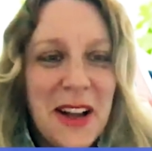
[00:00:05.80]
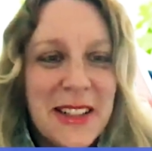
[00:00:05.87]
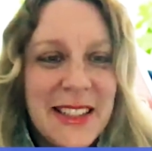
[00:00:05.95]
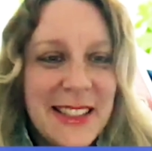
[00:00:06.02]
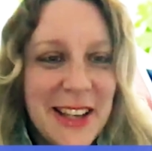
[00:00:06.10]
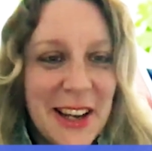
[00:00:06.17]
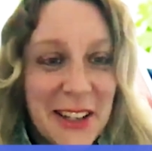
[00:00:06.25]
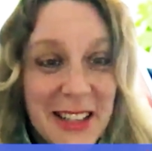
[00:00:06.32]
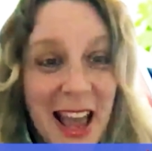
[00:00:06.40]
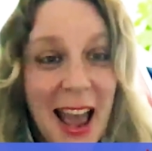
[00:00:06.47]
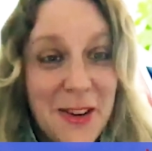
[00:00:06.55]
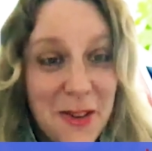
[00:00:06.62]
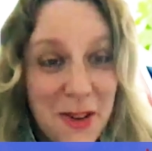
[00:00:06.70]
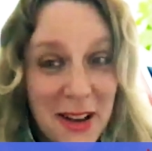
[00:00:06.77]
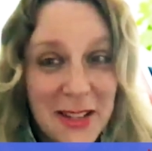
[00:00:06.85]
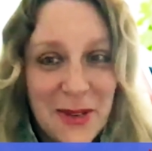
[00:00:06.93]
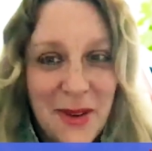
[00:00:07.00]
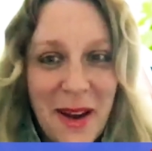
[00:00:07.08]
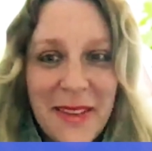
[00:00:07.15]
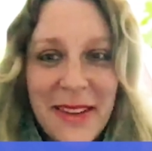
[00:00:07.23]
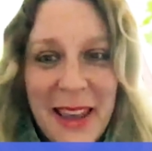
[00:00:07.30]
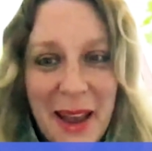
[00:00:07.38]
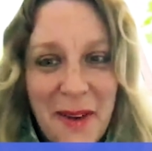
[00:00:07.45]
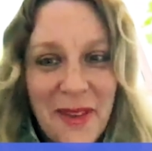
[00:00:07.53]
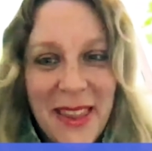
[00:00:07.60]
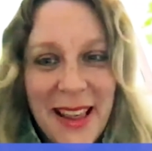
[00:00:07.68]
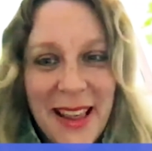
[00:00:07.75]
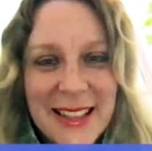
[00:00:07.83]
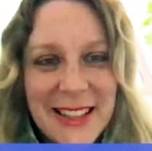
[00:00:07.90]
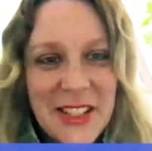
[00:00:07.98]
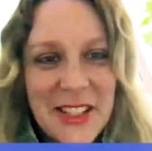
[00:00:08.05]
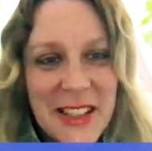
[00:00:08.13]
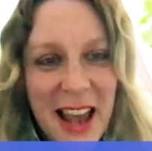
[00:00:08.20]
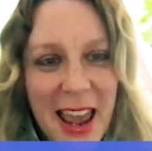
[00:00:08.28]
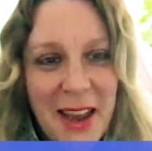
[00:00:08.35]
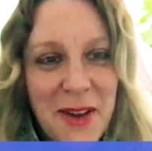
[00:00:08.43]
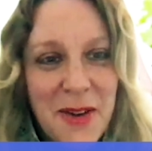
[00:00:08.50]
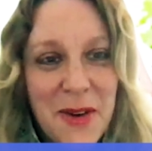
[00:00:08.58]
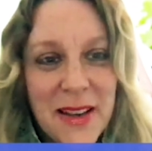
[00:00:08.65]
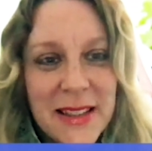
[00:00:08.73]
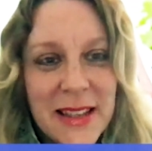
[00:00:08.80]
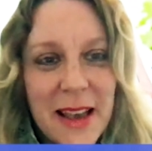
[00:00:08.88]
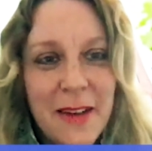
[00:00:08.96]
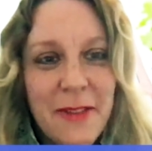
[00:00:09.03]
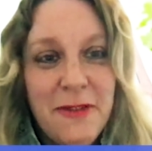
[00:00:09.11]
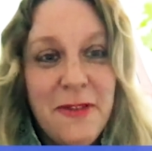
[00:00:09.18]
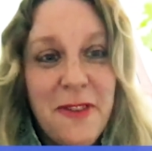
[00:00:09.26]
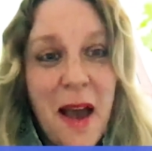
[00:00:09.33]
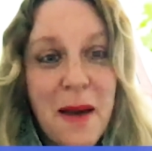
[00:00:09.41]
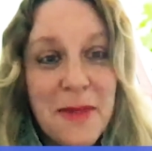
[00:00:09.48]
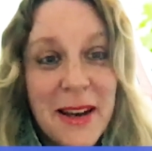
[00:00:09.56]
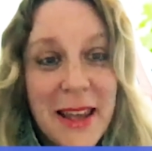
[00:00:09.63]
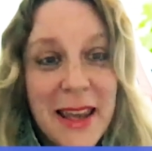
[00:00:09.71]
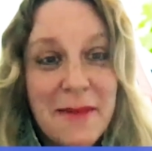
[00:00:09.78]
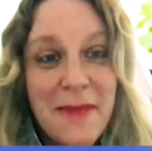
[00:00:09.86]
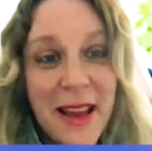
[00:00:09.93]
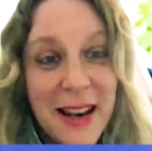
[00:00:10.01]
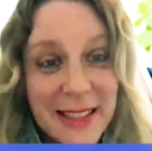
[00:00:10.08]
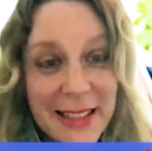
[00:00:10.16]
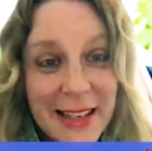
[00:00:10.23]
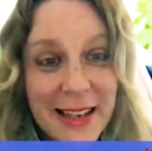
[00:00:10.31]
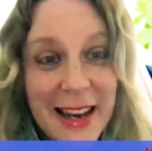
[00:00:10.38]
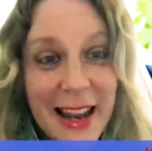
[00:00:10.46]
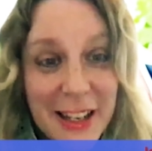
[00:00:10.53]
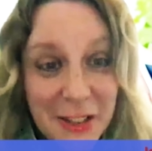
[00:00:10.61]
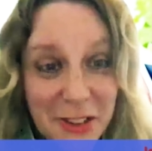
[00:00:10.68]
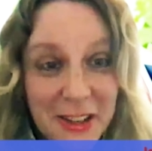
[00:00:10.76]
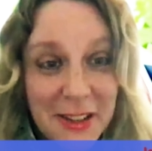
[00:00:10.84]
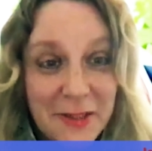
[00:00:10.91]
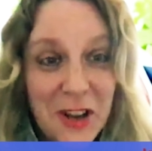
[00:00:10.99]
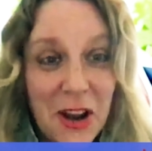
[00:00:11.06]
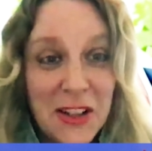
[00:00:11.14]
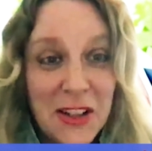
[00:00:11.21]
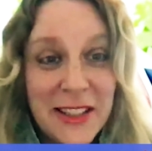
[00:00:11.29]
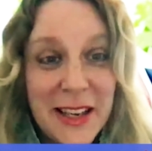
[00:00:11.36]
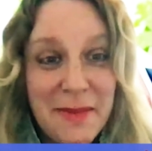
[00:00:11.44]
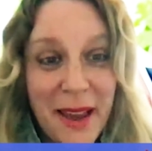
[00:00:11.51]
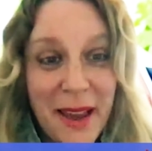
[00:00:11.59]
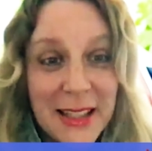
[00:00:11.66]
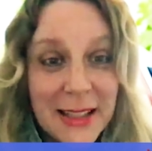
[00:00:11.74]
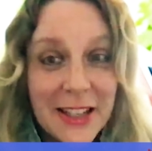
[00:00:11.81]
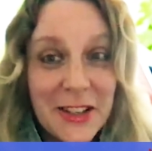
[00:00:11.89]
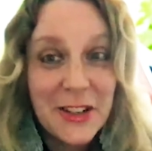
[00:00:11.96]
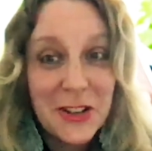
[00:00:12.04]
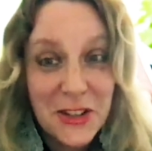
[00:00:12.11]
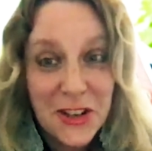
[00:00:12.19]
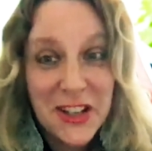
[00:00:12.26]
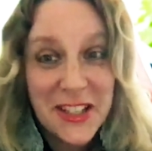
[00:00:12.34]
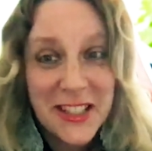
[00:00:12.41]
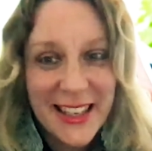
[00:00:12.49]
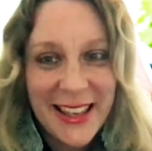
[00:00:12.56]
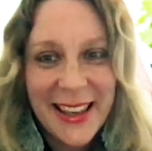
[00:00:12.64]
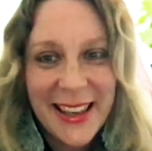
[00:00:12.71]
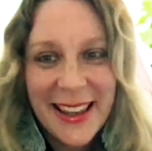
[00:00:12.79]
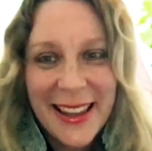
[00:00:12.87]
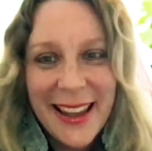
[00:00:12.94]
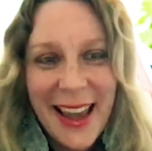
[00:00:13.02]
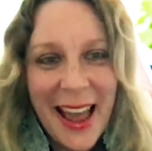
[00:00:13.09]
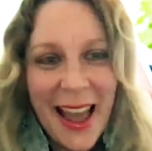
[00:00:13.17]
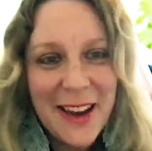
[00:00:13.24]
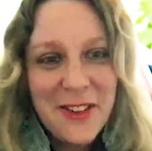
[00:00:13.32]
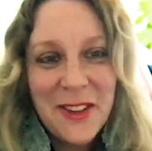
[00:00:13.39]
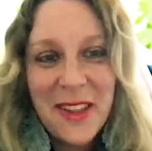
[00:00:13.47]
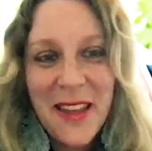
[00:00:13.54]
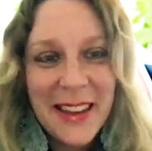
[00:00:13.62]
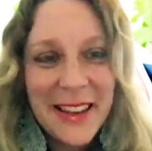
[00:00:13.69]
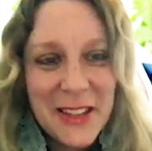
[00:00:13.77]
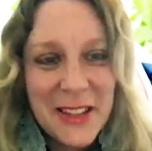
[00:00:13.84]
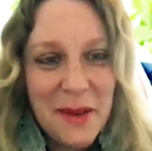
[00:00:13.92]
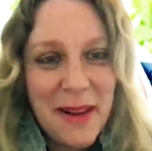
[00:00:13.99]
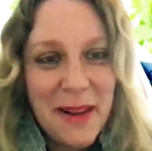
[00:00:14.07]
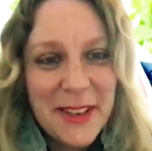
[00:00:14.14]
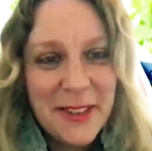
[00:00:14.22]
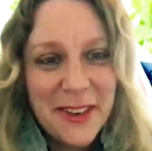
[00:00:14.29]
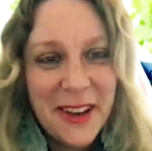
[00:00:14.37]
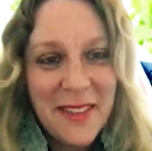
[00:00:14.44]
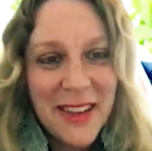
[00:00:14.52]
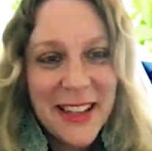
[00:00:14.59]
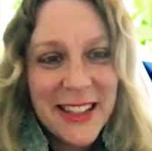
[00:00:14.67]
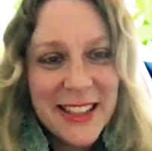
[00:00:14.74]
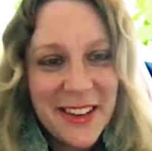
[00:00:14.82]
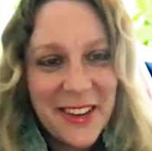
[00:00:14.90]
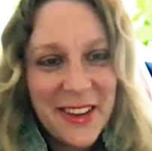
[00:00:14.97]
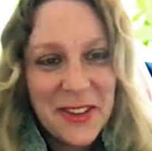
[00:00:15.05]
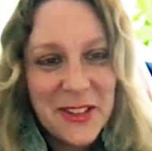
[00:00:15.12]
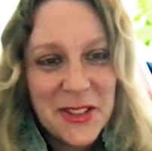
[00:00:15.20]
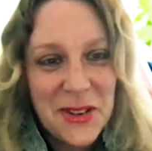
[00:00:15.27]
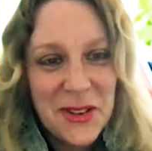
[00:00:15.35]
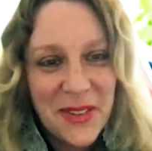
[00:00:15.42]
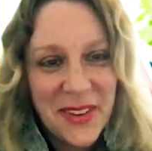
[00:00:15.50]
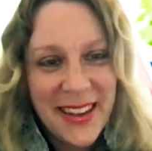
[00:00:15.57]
Dr. Andrew Oswari here with us today, who is a family medicine integrative doctor based in New Jersey. Andrew, thank you so much for coming and sharing your story.